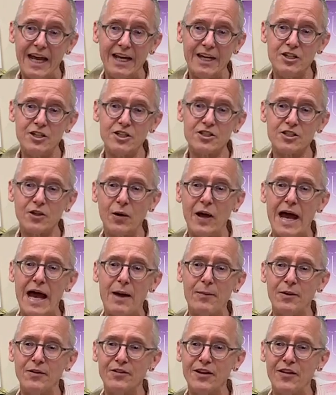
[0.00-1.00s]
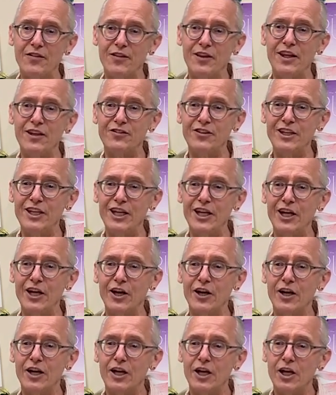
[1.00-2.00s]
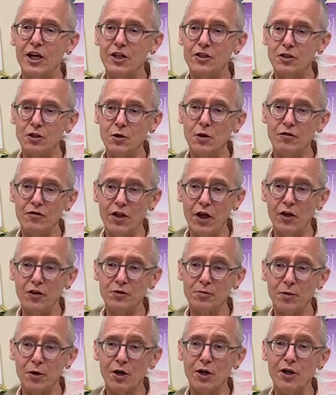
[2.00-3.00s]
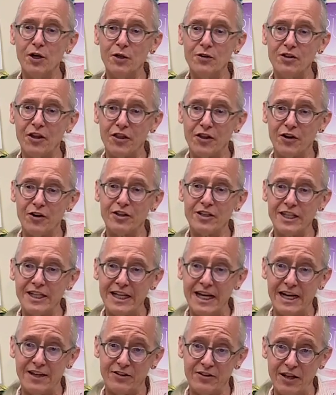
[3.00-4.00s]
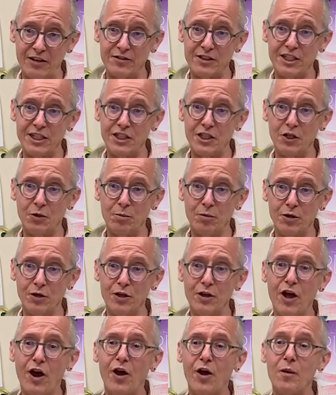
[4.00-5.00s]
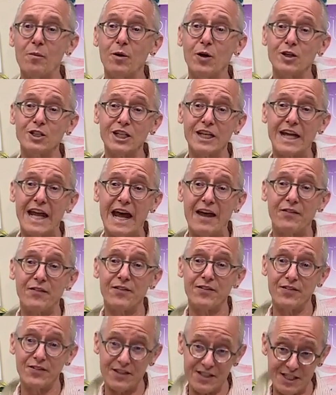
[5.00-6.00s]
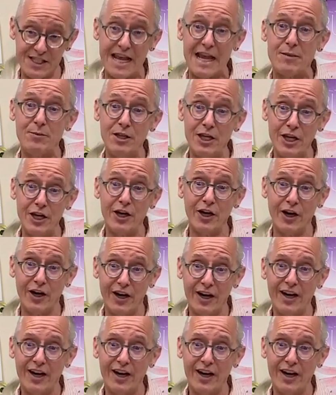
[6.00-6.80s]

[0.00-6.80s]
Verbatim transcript: and it just so happens that this year, two of those broods, a 13 and a 17 year brood, are emerging at the same year.